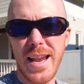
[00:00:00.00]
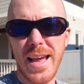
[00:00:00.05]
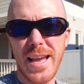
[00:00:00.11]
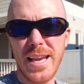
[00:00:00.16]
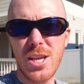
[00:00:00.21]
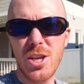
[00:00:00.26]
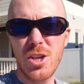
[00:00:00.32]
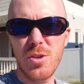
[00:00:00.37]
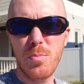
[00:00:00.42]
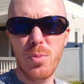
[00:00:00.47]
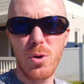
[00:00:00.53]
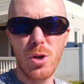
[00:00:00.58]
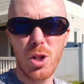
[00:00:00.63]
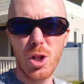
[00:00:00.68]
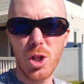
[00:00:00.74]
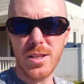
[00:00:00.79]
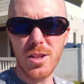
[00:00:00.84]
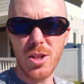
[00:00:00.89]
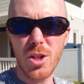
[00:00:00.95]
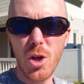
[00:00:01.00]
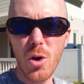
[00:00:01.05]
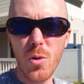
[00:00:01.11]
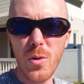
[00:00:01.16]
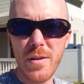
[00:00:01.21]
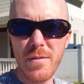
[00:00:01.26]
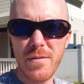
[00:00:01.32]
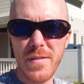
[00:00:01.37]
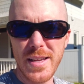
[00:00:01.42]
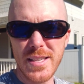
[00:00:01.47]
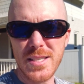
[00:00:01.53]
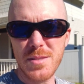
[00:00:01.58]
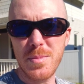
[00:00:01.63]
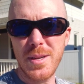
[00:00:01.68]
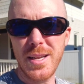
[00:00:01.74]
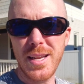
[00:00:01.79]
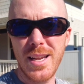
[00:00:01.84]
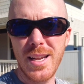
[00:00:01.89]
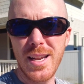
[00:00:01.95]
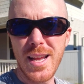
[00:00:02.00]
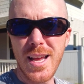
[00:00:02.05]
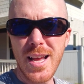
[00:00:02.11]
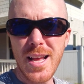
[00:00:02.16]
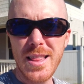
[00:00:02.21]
I could put low investment in,